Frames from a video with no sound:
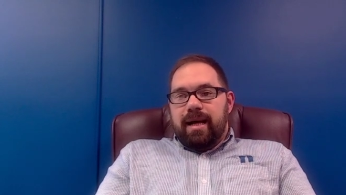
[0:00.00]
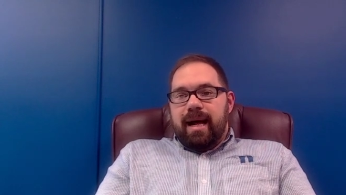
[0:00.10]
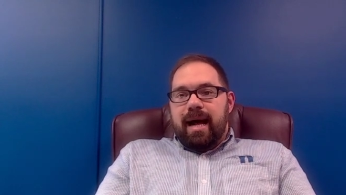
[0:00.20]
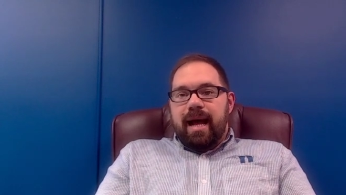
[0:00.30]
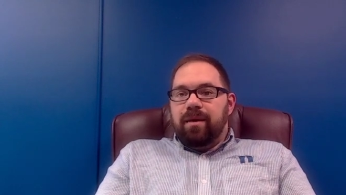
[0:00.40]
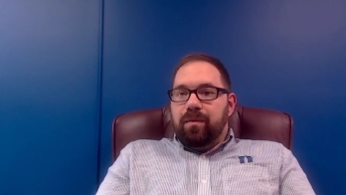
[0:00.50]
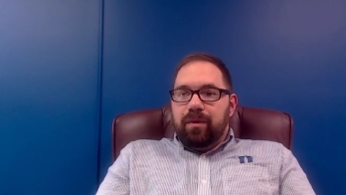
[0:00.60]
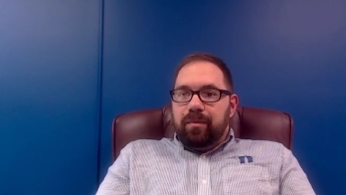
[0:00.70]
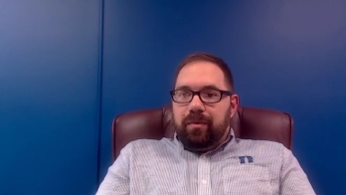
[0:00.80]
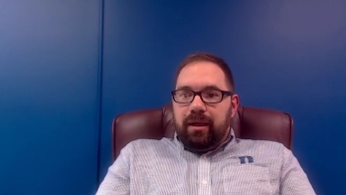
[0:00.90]
I
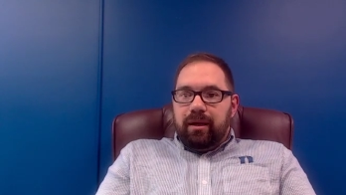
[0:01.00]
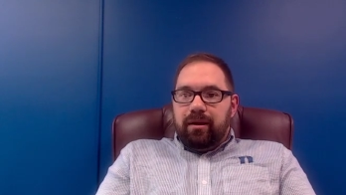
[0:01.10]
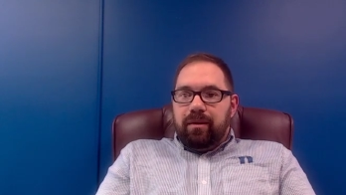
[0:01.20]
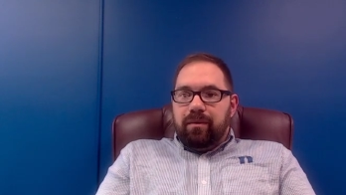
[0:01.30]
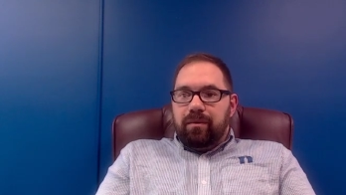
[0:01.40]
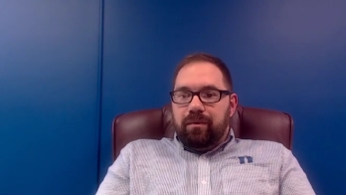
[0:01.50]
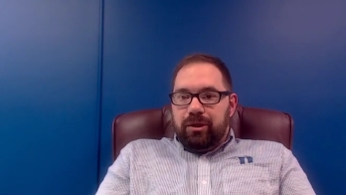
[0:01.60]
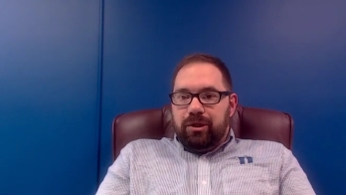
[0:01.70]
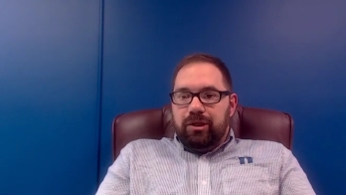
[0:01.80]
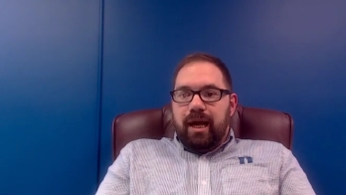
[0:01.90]
would be
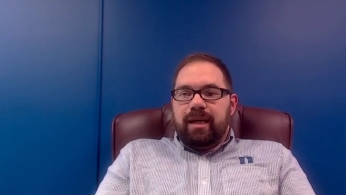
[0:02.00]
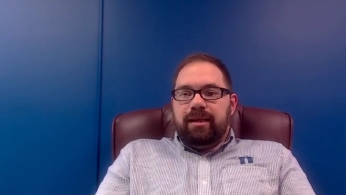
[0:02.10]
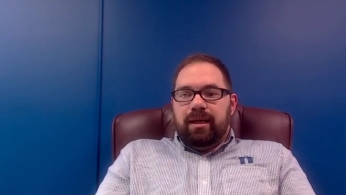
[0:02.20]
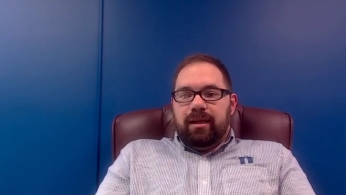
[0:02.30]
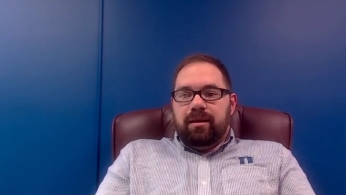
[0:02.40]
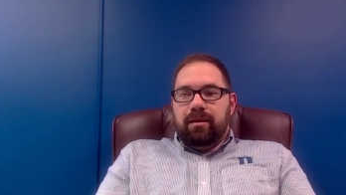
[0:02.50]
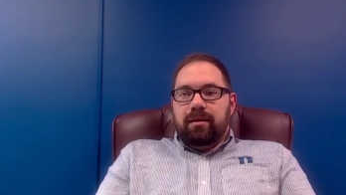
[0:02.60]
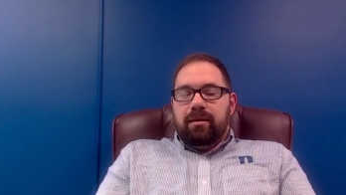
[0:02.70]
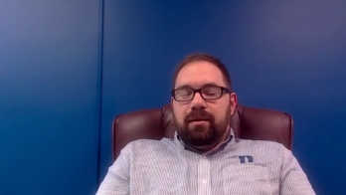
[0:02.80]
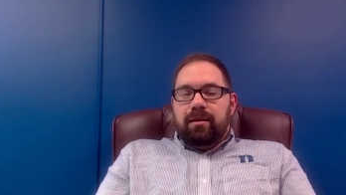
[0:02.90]
rejecting
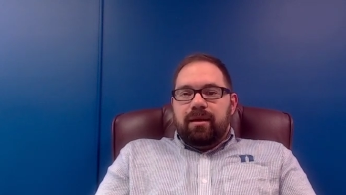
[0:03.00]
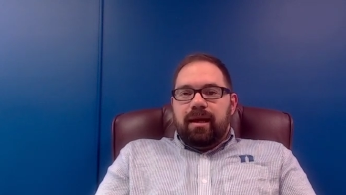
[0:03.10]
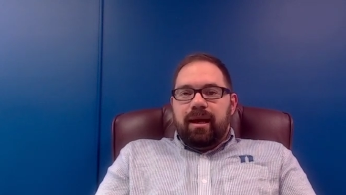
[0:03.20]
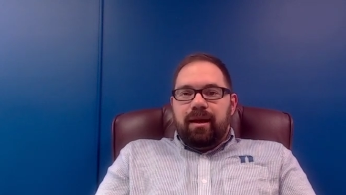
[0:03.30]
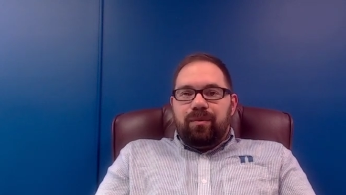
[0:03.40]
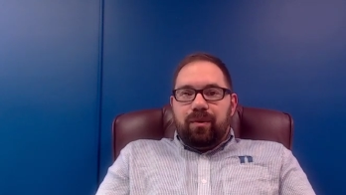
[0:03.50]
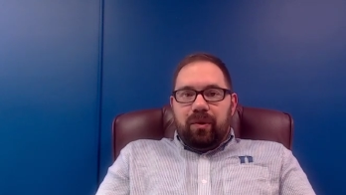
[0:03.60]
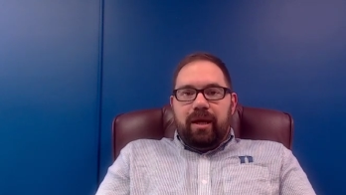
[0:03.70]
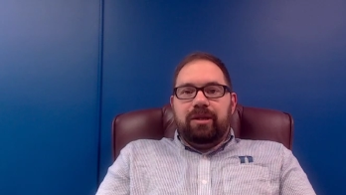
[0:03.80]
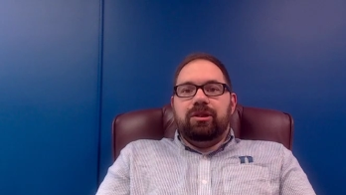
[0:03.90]
a
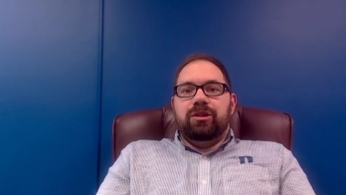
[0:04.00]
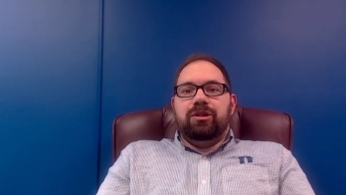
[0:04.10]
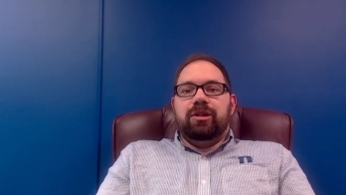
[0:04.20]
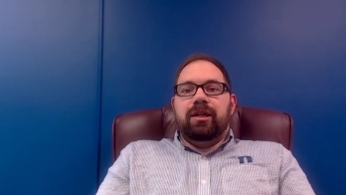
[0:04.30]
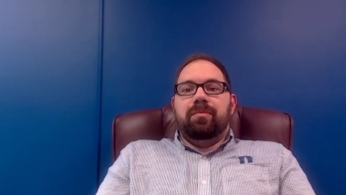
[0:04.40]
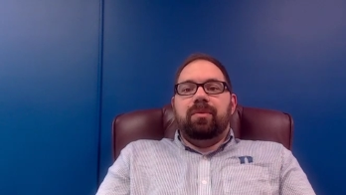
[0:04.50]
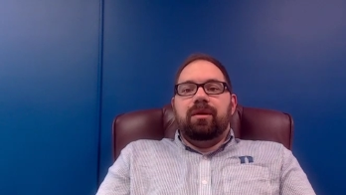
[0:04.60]
relationship